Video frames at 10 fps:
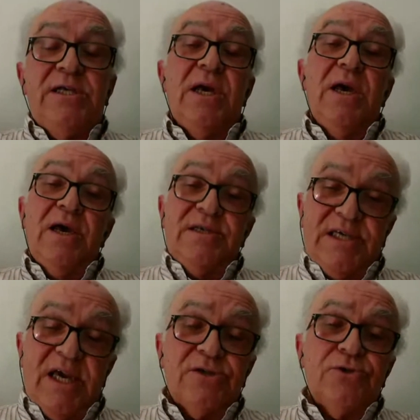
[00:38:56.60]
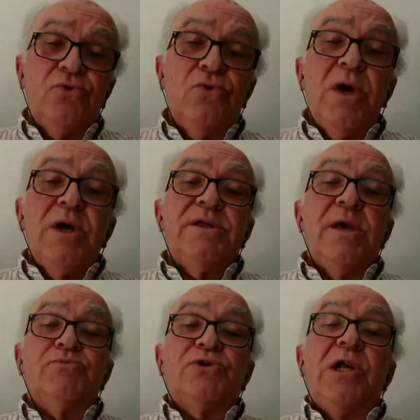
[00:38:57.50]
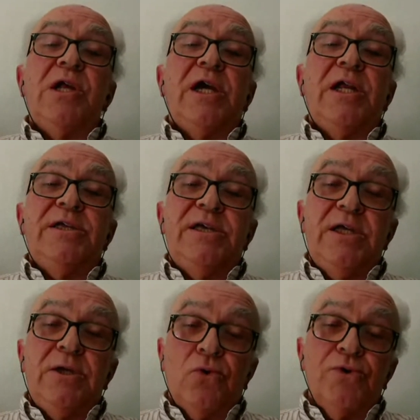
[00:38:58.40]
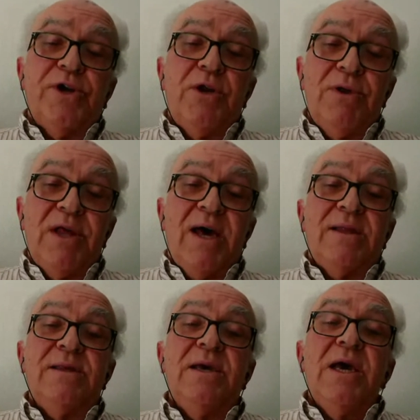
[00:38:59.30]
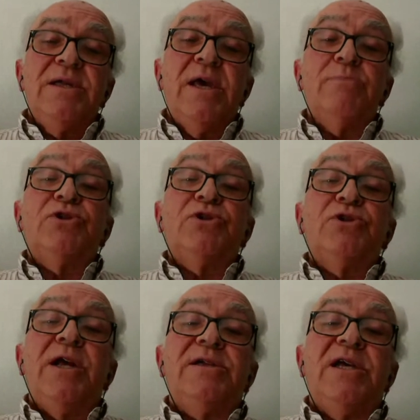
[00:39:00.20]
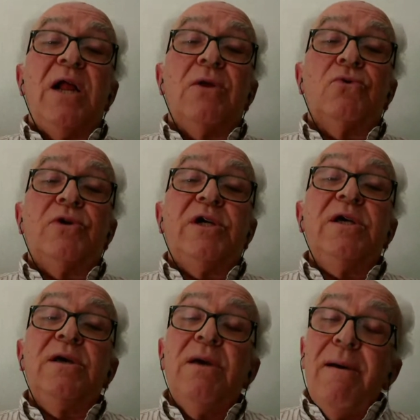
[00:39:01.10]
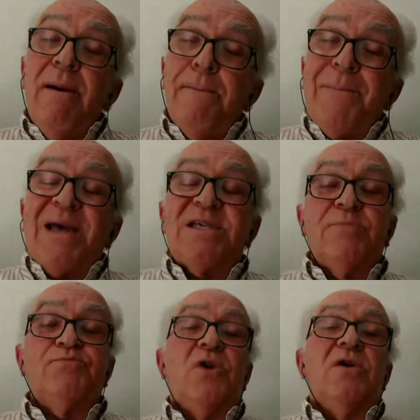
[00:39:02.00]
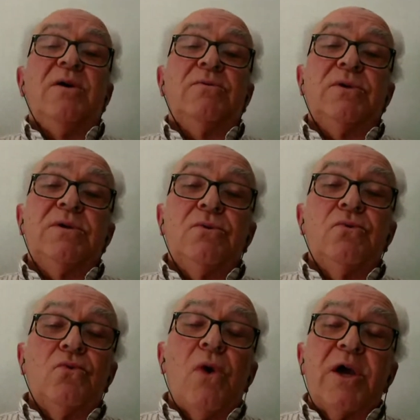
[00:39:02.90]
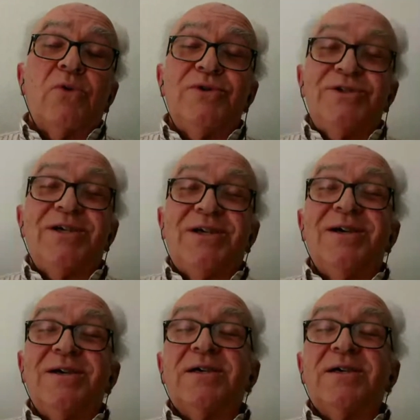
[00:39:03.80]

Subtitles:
people, then we need to make sure that they have access. We need to make sure that they have continuity. We need to make